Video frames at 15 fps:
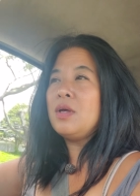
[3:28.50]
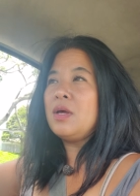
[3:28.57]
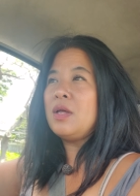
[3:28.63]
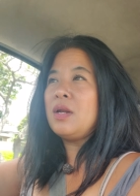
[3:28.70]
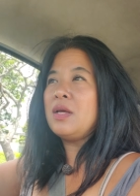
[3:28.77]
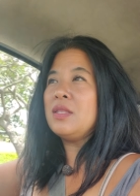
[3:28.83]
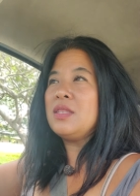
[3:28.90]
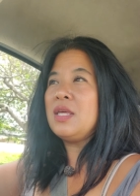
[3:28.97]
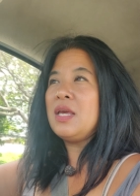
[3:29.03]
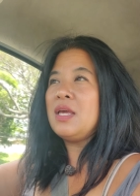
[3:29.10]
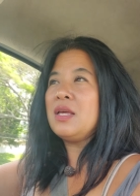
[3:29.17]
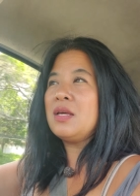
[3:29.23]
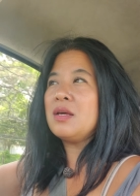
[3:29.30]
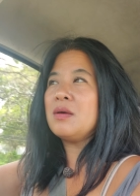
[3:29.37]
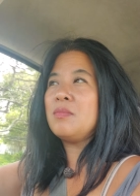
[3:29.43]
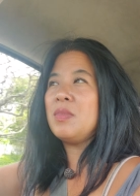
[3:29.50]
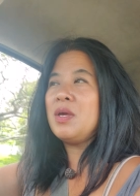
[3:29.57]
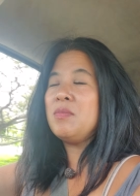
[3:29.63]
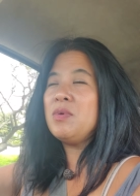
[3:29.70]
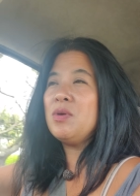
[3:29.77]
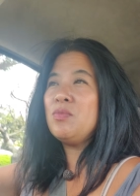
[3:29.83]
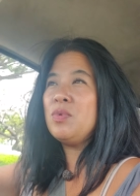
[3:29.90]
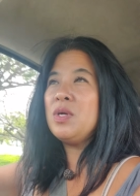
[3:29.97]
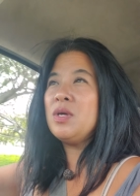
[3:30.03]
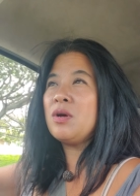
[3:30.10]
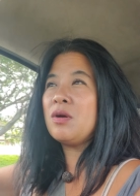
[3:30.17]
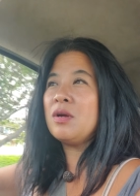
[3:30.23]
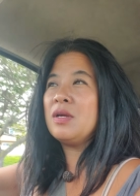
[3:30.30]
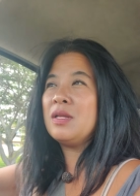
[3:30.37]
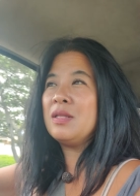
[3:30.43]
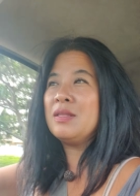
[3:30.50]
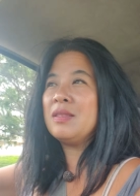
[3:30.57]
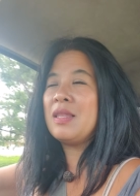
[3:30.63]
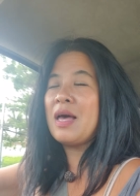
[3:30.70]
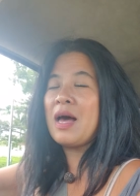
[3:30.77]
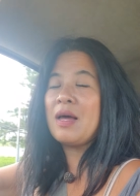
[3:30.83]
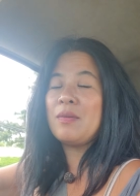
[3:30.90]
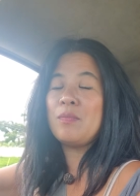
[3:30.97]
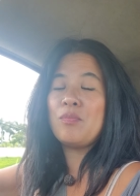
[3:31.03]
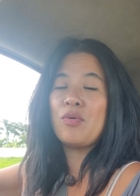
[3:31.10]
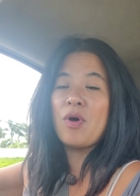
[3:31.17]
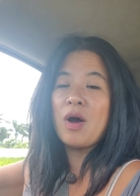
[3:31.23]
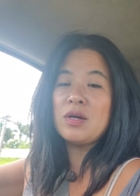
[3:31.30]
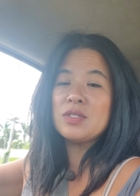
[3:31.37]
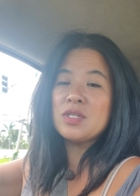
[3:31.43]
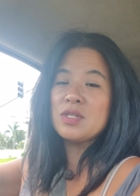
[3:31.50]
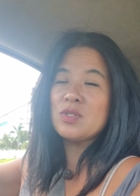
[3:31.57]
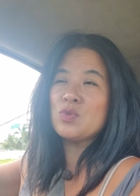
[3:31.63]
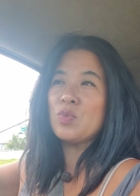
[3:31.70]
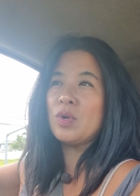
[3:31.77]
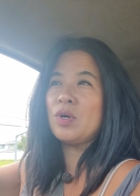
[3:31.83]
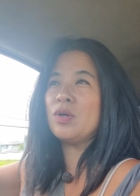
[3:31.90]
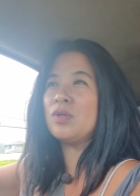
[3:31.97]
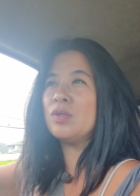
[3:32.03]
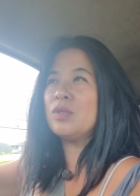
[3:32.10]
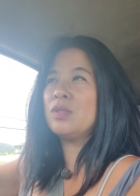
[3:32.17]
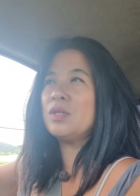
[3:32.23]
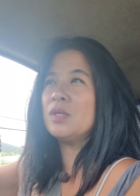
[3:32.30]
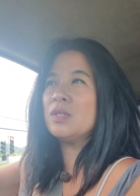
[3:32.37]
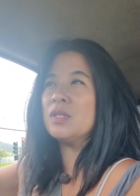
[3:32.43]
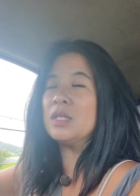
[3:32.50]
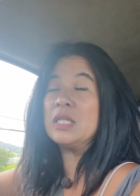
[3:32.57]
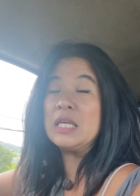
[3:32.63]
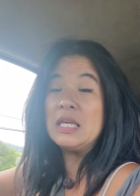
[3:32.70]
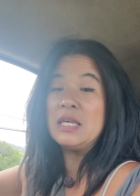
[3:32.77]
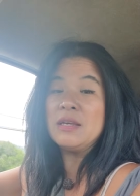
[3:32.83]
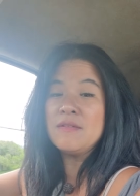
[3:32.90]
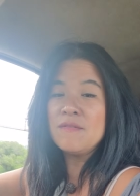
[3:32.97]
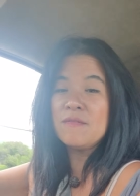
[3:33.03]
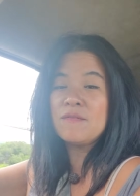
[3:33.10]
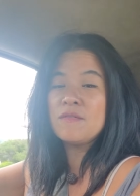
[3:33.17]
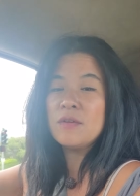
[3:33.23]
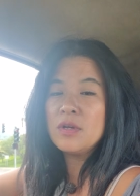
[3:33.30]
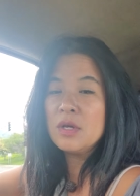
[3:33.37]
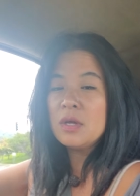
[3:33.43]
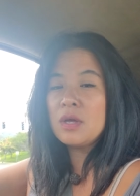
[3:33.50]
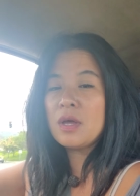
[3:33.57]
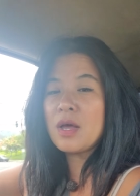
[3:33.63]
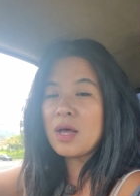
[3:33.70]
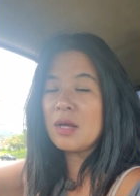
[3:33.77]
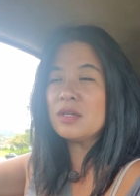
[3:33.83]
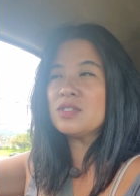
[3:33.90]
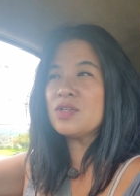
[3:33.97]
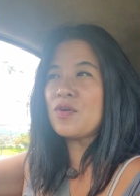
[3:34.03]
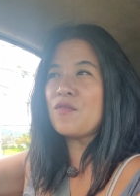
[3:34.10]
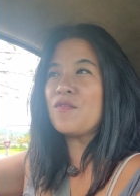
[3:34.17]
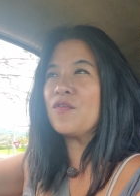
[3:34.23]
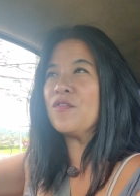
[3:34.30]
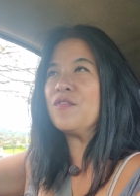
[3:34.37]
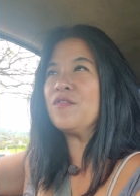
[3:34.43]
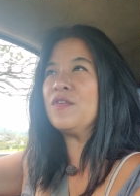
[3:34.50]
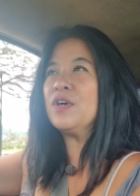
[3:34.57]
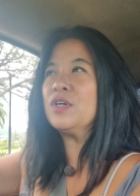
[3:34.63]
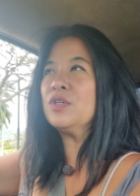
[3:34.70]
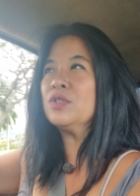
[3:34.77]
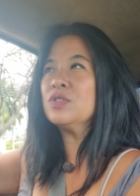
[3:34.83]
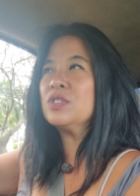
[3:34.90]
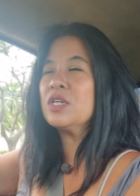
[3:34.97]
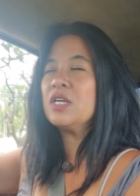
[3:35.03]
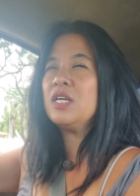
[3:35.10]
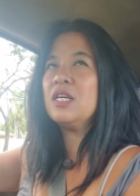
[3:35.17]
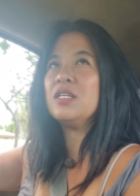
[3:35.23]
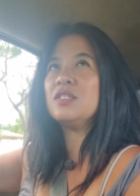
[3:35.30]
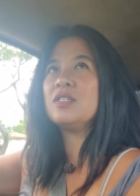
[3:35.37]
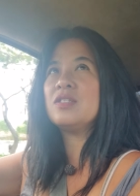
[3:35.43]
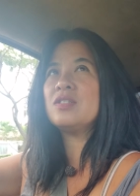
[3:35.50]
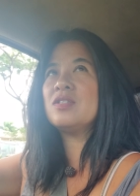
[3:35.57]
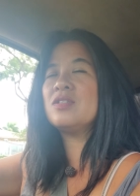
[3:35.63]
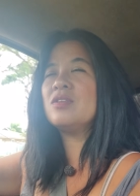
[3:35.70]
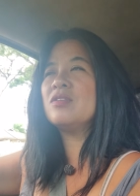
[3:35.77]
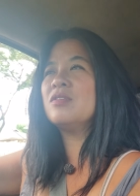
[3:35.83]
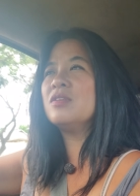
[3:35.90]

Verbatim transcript: and I think maybe we are in that process where the leaf has fulfilled its